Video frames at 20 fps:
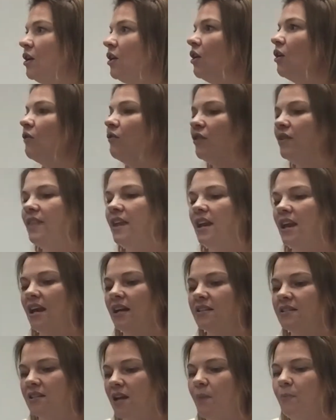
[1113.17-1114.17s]
over the
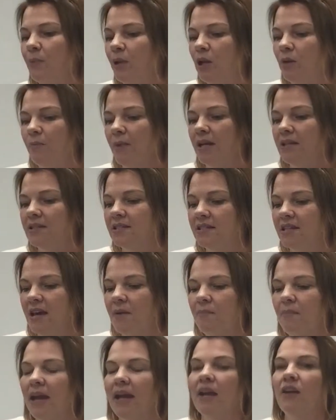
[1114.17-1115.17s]
next couple of months
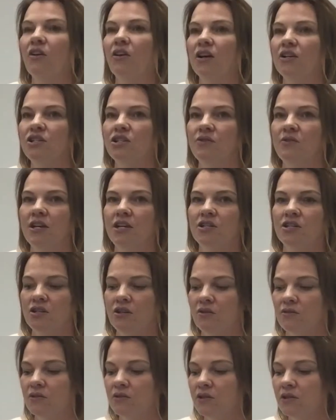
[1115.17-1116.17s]
that might cause you
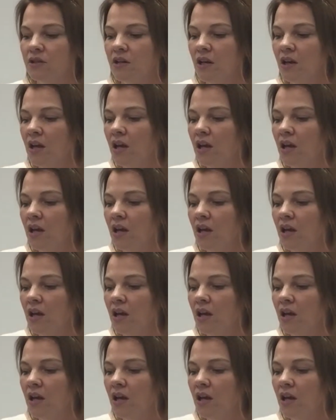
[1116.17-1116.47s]
issues.